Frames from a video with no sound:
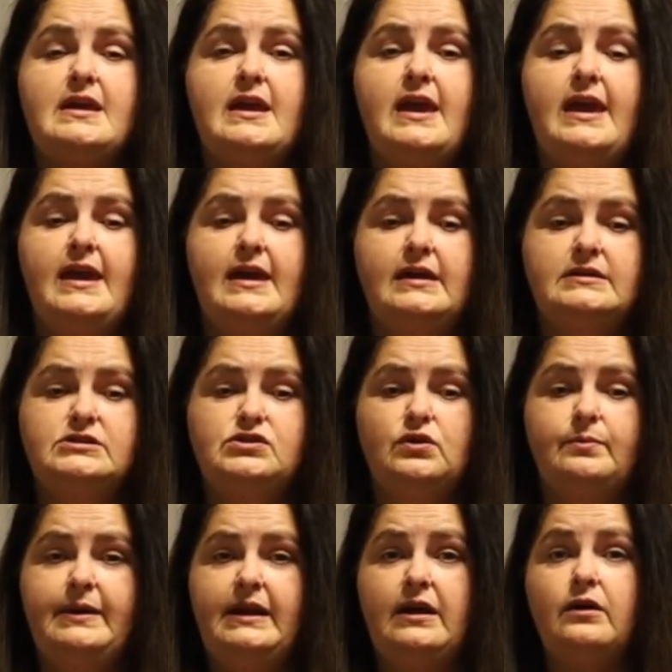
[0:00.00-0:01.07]
and you'll
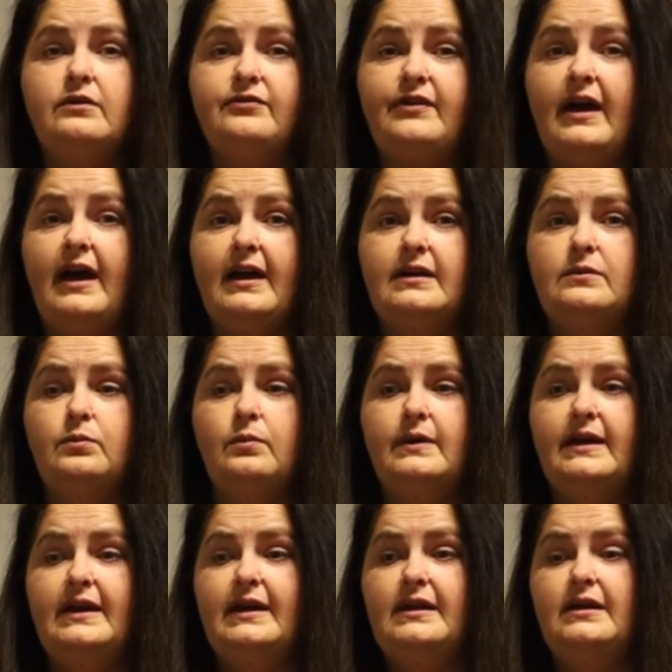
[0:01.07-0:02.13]
be notified
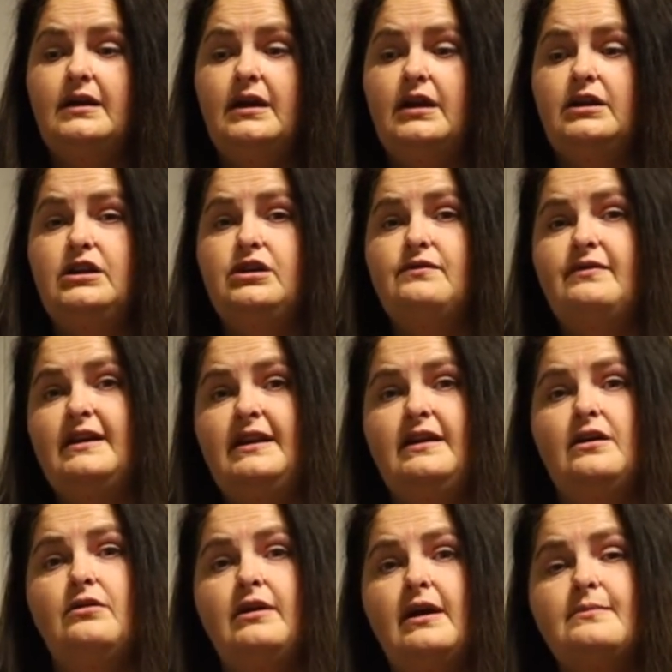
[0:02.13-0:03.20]
when a new
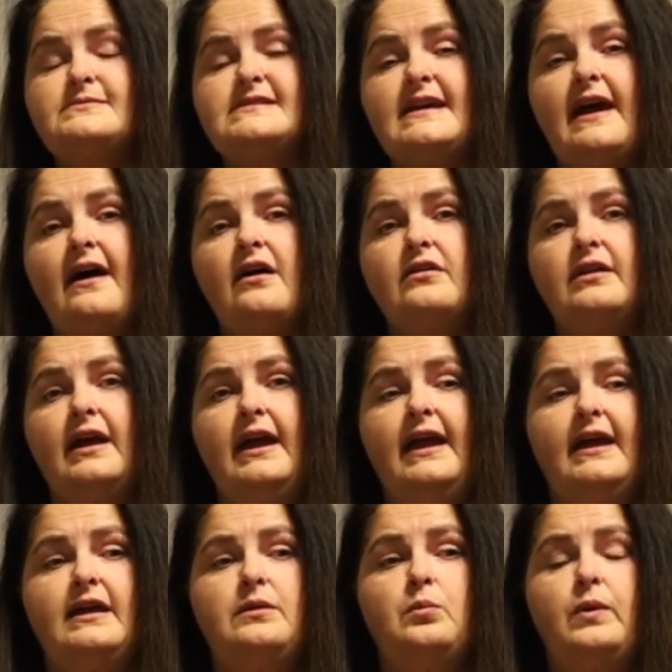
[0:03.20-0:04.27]
video comes out.
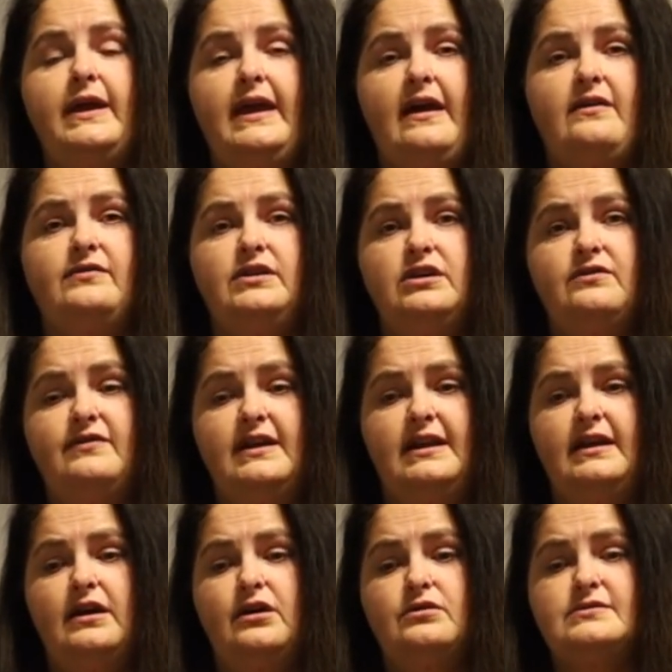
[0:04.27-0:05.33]
And we have new
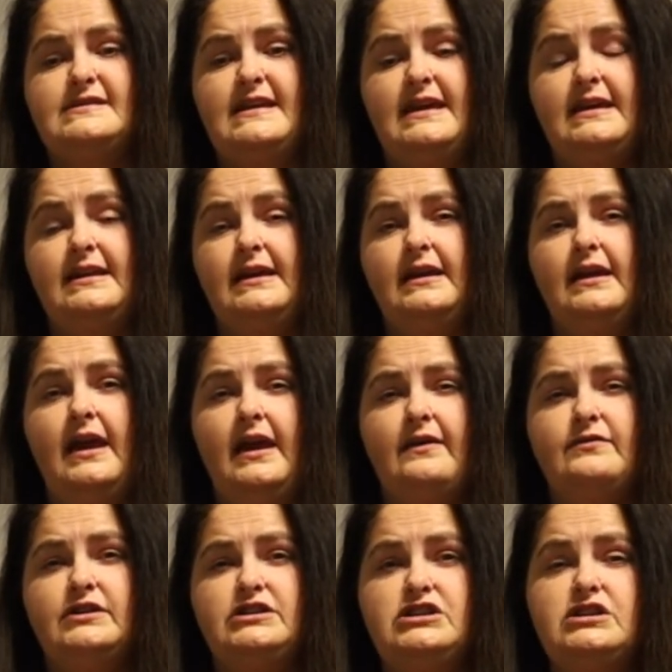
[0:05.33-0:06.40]
videos hitting
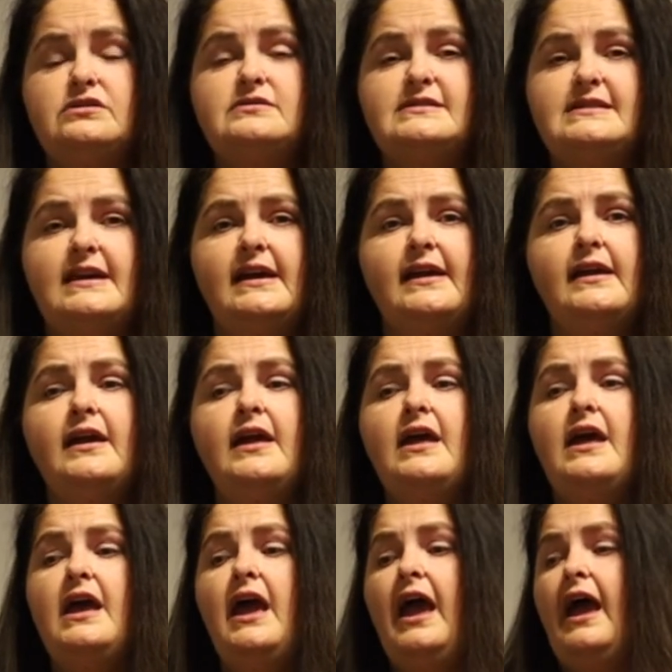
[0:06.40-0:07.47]
every Tuesday,
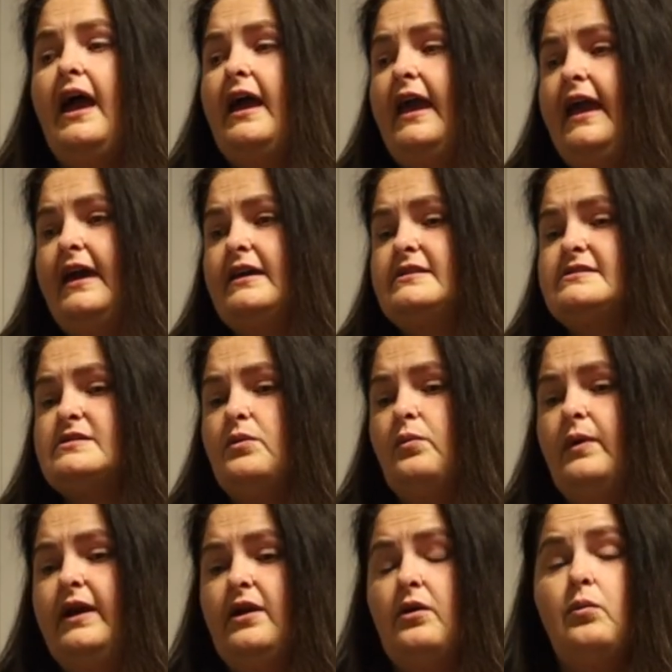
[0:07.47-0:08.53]
and
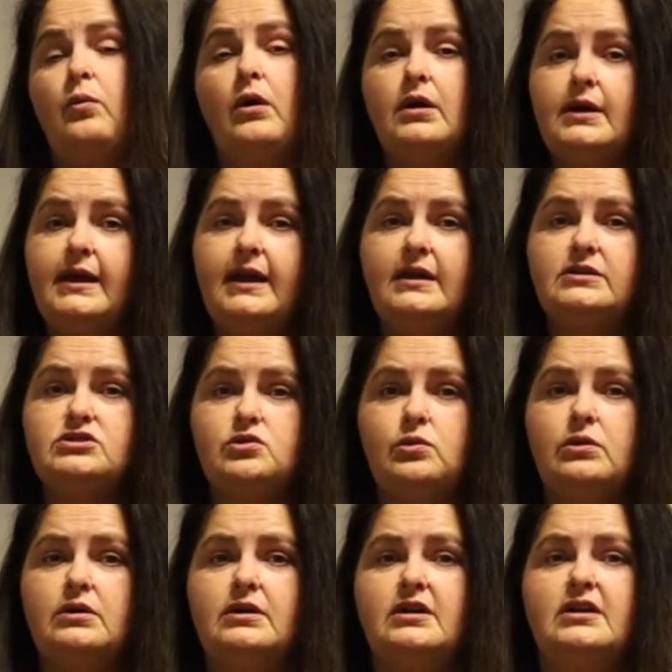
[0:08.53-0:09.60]
we are working
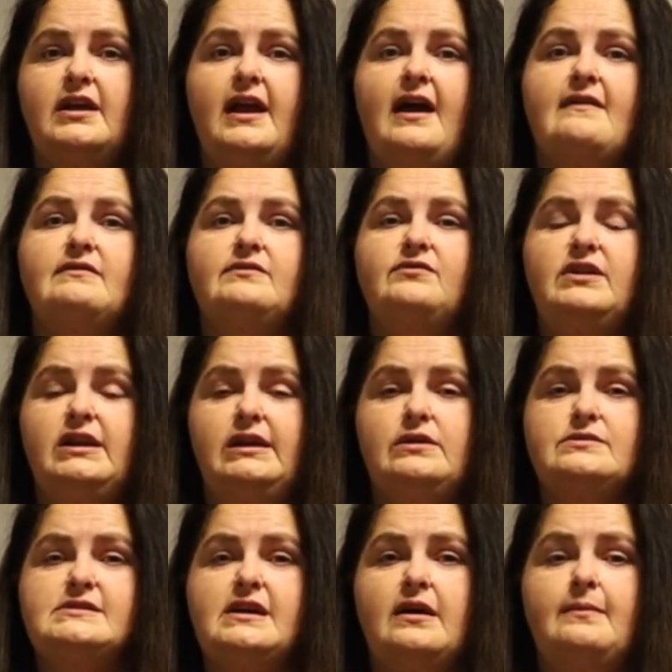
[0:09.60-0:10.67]
toward having
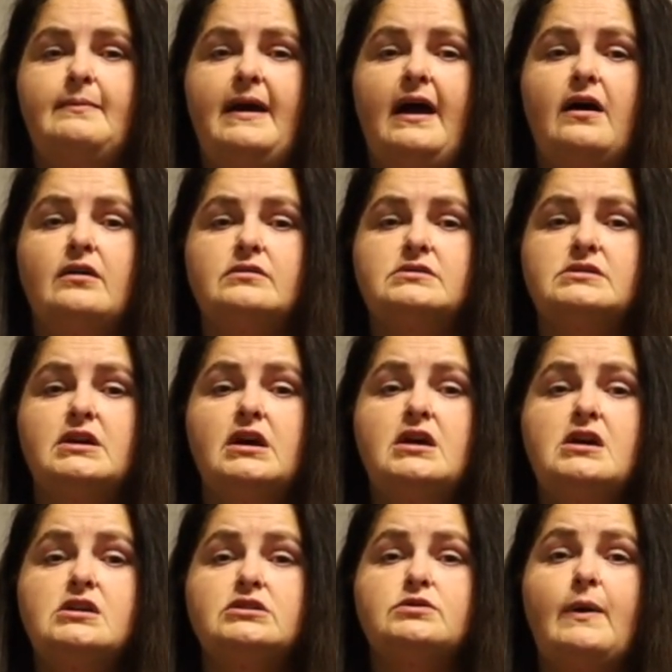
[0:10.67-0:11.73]
videos come out
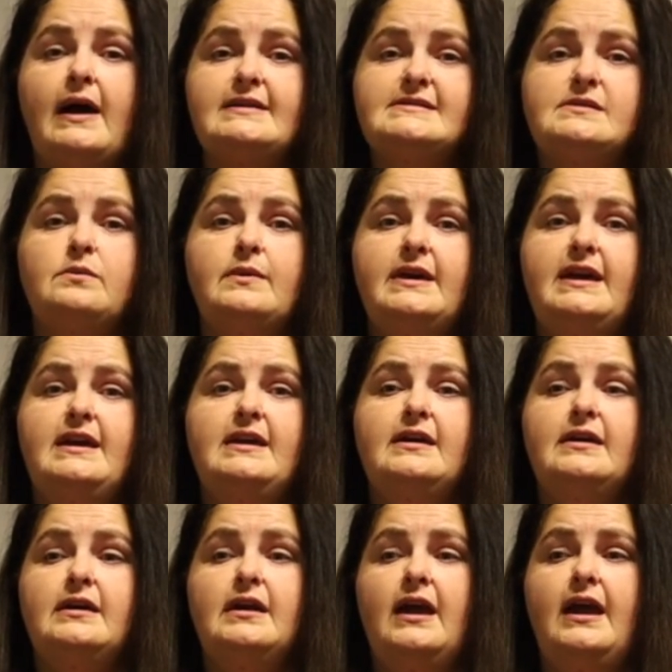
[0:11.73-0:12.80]
twice a
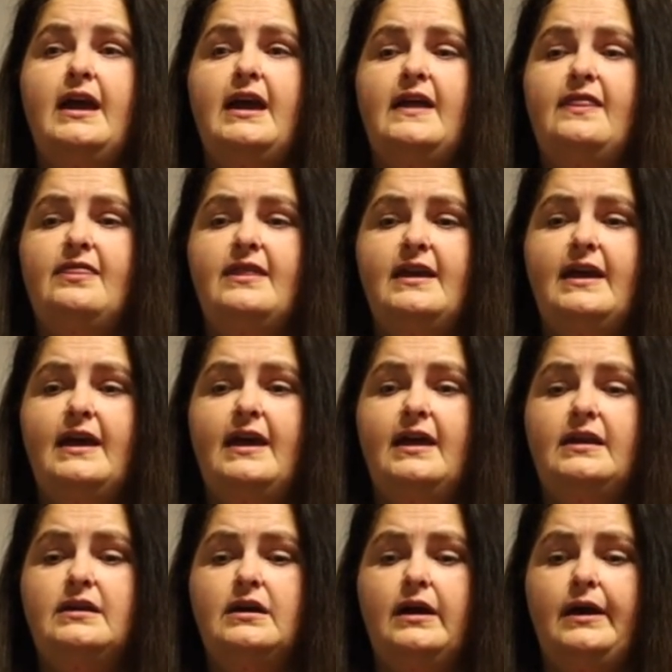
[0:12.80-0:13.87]
week, and
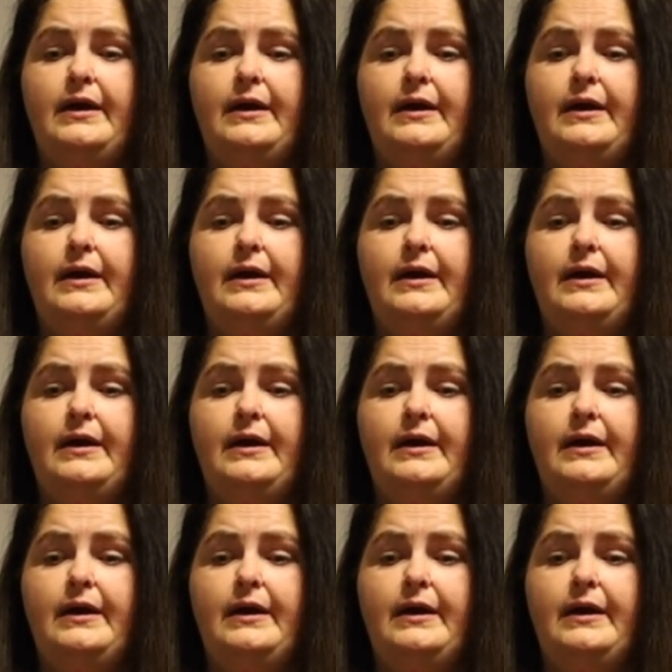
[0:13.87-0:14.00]
then